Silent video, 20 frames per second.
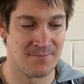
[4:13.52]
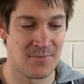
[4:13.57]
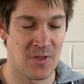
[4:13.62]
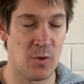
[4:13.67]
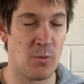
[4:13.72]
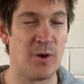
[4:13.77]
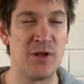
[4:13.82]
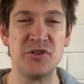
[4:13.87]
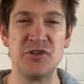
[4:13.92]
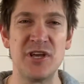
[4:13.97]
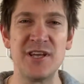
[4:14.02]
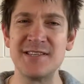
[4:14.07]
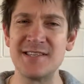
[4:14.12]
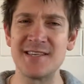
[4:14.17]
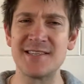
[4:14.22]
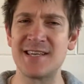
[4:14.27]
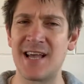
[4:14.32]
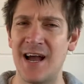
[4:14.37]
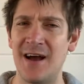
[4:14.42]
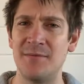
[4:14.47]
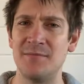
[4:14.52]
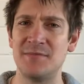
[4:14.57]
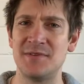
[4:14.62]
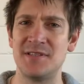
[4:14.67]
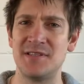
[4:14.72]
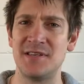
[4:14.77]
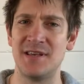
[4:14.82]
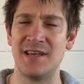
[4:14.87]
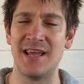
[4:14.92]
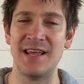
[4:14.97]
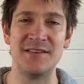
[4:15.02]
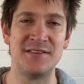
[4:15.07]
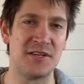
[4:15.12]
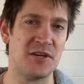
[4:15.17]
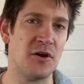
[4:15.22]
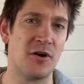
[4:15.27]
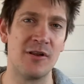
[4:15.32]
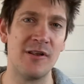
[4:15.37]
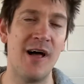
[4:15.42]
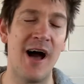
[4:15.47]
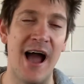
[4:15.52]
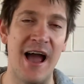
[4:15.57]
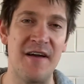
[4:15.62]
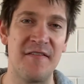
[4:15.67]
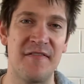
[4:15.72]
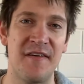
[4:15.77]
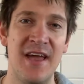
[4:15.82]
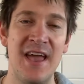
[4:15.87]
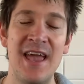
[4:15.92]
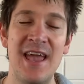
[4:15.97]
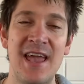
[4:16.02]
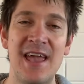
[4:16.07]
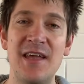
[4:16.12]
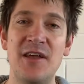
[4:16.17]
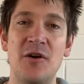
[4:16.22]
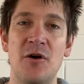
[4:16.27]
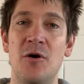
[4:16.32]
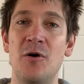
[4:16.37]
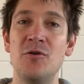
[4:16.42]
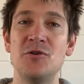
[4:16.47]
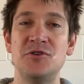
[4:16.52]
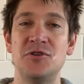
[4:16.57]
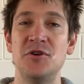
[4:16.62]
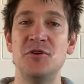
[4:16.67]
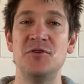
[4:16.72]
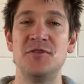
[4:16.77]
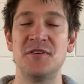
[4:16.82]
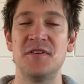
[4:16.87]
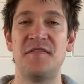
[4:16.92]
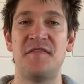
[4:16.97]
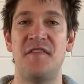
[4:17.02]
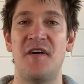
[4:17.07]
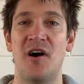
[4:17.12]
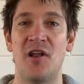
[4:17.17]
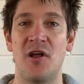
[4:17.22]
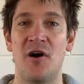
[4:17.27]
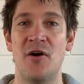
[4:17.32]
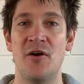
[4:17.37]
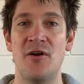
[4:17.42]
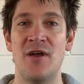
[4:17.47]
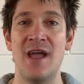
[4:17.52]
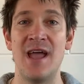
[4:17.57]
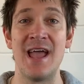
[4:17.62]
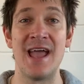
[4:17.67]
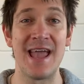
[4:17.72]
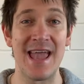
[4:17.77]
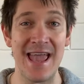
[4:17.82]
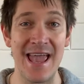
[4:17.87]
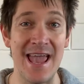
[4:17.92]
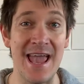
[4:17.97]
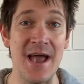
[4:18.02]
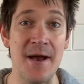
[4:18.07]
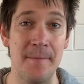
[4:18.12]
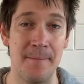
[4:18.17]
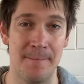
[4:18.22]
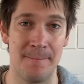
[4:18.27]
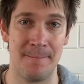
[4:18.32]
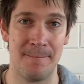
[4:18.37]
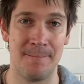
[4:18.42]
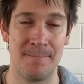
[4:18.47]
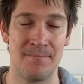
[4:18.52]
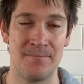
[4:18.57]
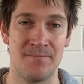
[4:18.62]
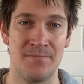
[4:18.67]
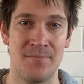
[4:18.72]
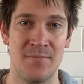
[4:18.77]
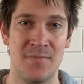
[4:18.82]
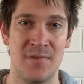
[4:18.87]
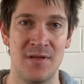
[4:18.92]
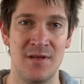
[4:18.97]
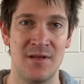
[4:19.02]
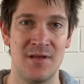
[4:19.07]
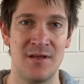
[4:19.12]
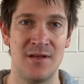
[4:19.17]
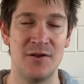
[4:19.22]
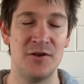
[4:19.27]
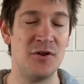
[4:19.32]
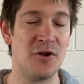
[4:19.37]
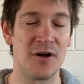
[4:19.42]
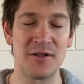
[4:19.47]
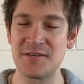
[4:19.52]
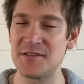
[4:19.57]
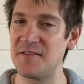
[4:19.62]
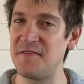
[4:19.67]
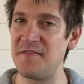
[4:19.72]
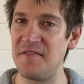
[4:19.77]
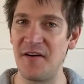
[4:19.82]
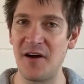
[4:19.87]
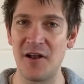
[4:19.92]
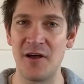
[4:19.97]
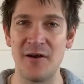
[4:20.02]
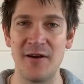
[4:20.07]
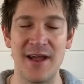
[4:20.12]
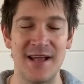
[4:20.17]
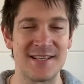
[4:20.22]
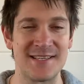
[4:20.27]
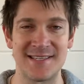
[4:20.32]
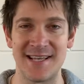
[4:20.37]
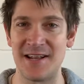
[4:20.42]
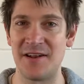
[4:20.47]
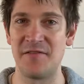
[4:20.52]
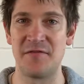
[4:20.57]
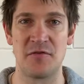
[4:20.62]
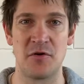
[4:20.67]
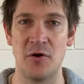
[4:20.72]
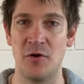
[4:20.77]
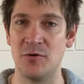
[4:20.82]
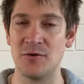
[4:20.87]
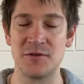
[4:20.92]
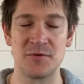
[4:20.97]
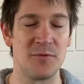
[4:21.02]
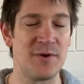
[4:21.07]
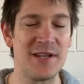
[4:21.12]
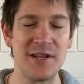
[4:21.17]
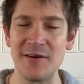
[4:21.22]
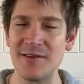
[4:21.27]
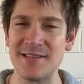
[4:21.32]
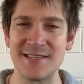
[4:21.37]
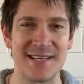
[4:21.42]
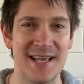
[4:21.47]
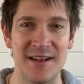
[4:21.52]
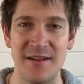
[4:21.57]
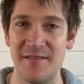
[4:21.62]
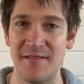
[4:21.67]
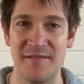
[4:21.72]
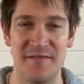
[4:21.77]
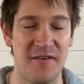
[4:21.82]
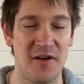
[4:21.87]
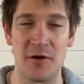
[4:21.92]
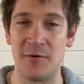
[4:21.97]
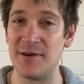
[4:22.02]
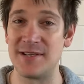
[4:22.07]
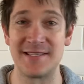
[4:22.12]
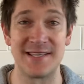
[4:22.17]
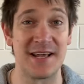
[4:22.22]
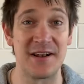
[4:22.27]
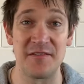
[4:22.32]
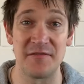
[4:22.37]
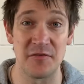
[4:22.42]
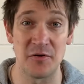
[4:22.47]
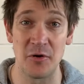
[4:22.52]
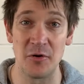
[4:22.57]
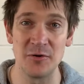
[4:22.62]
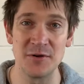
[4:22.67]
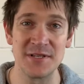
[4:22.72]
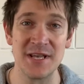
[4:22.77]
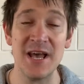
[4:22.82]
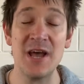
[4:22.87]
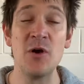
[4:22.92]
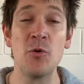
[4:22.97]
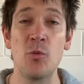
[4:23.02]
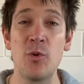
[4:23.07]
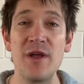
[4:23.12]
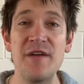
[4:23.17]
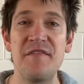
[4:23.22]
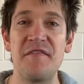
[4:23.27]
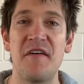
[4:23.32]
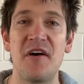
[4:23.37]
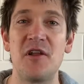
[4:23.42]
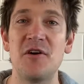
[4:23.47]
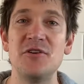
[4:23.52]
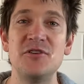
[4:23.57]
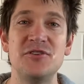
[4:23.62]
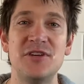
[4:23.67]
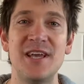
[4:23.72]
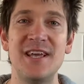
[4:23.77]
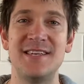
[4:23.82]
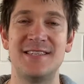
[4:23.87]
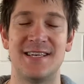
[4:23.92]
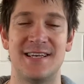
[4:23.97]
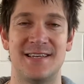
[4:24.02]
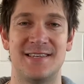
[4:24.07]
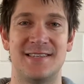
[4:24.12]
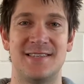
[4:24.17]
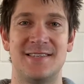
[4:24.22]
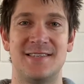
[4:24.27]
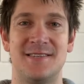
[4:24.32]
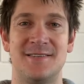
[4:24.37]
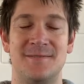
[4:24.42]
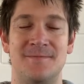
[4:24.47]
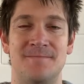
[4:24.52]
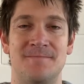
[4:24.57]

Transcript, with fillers: When Jesus comes into your life, he calls you to follow him. Not to follow a set of rules. We don't set, follow a set of rules, we follow Jesus.